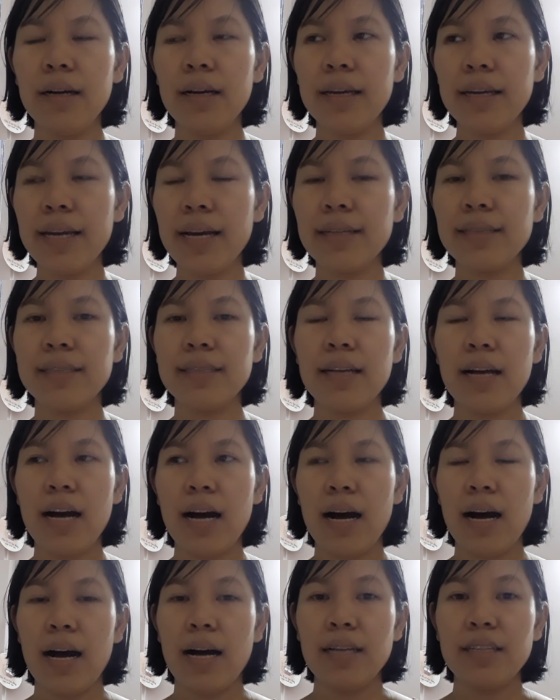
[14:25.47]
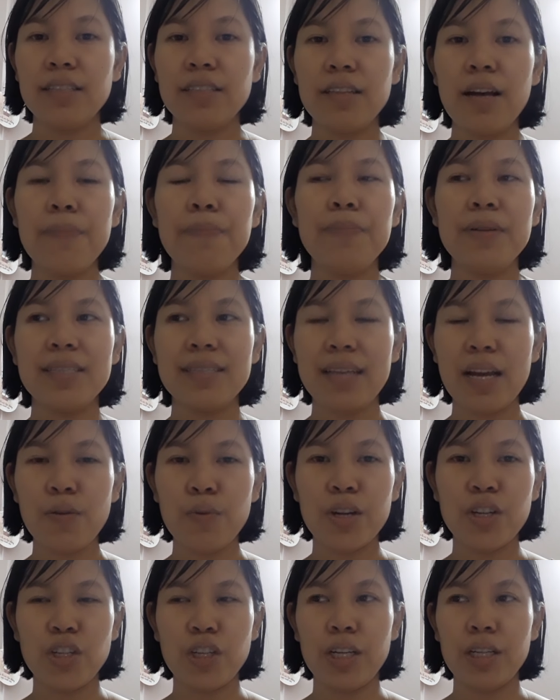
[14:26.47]
Yes, sub
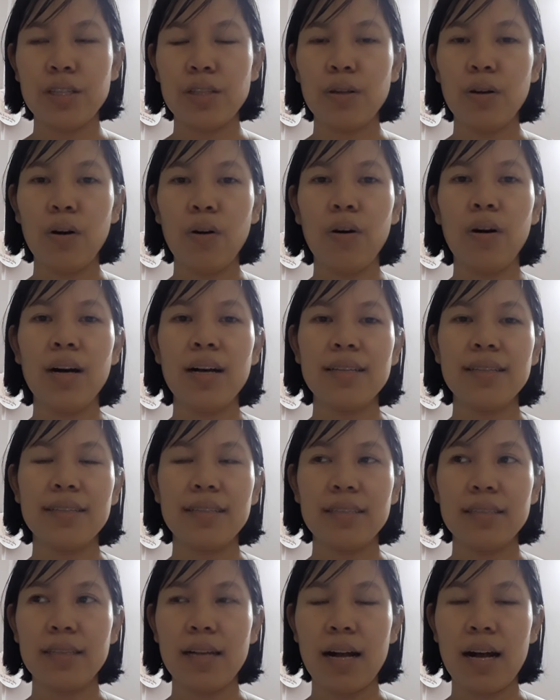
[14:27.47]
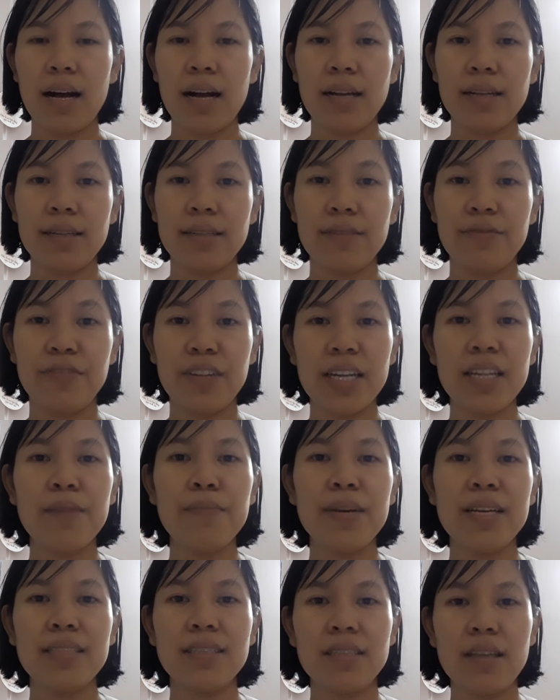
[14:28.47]
sandwiches, or the
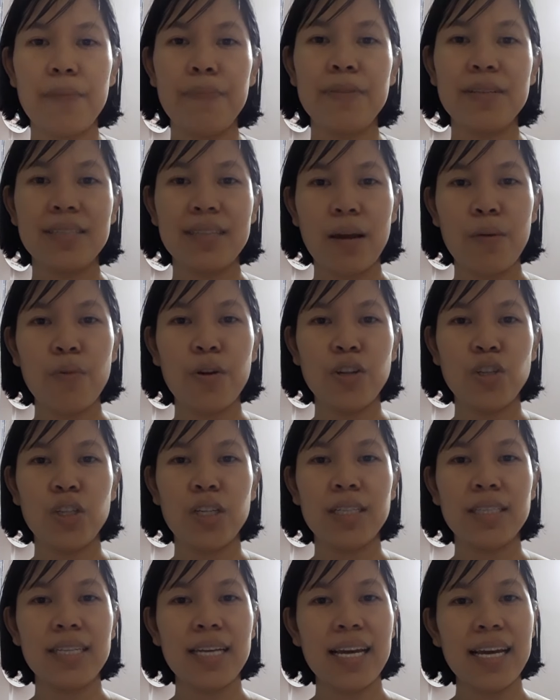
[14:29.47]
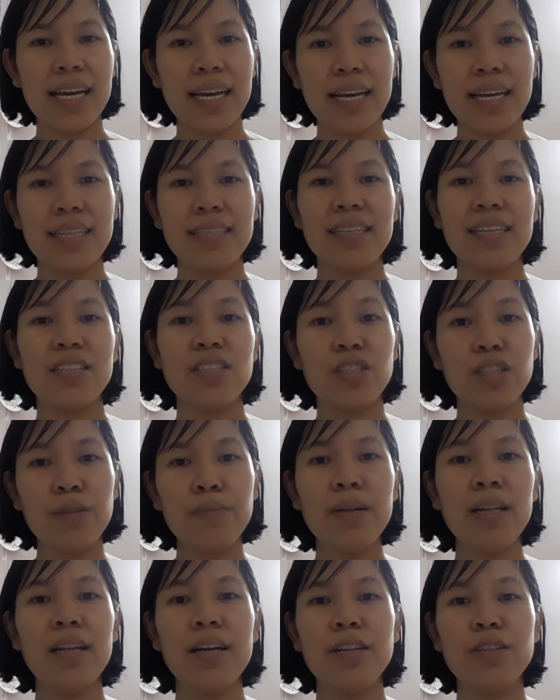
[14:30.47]
Vietnamese sub sandwiches, is
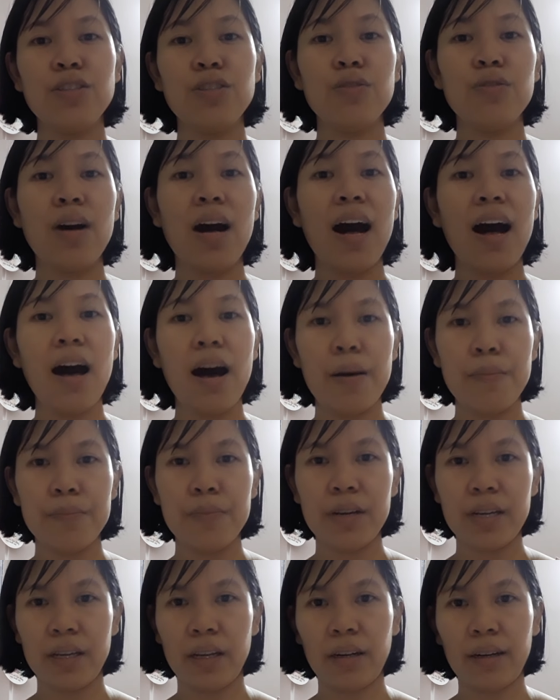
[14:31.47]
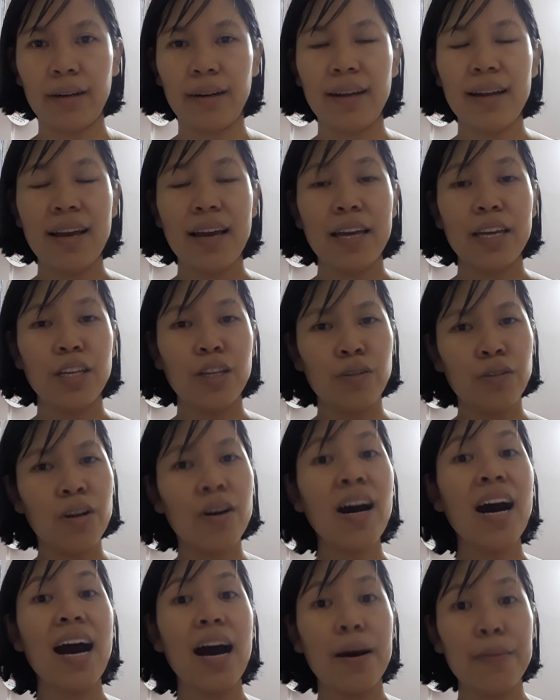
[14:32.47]
similar to hamburger. You
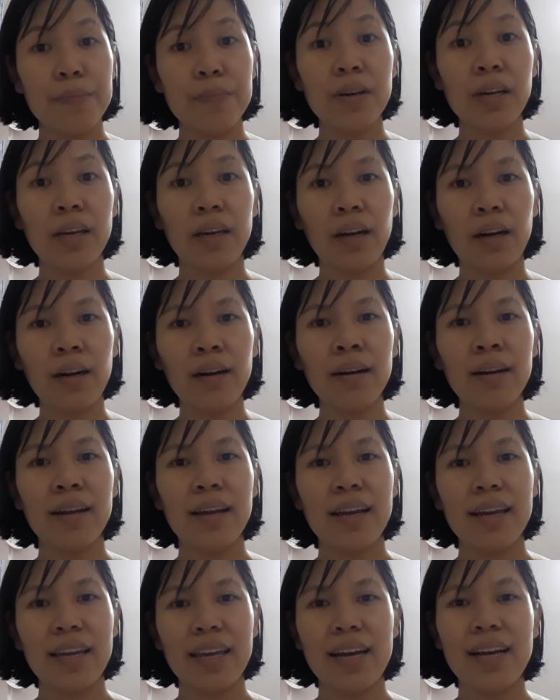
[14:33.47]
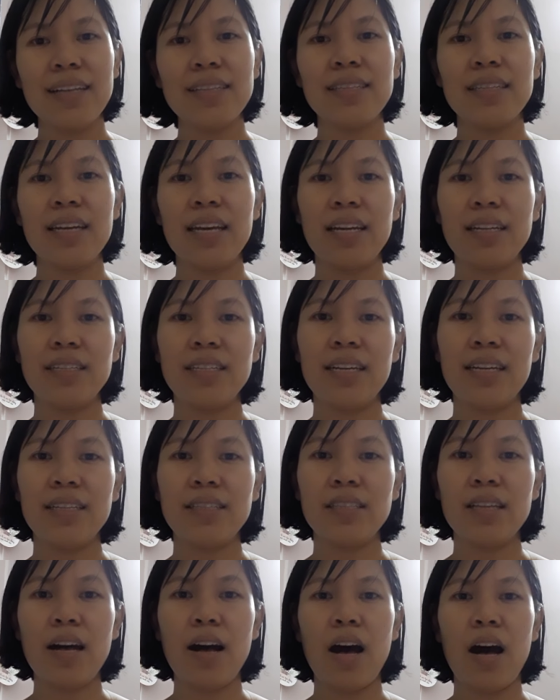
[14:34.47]
know hamburger? Yes, it
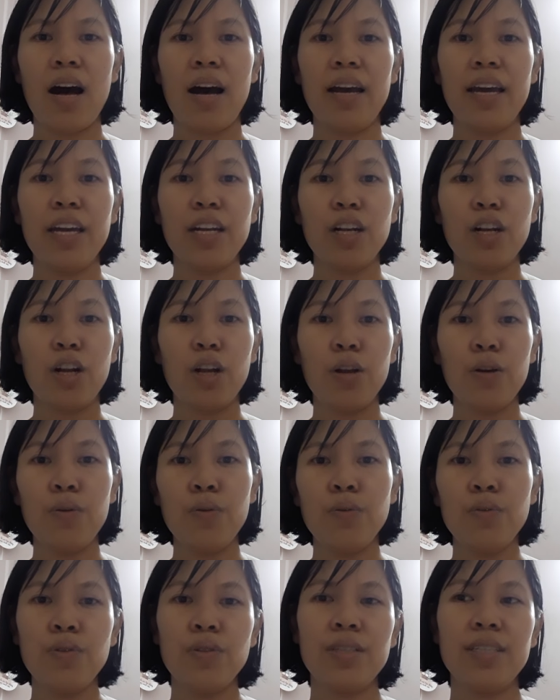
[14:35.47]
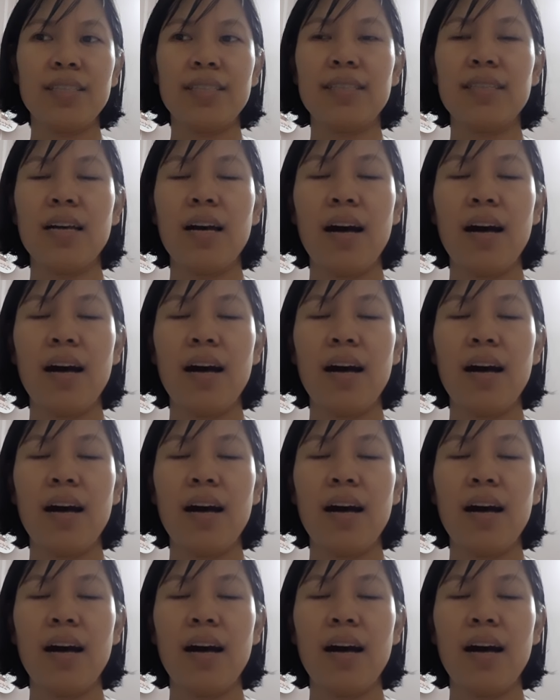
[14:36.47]
is includes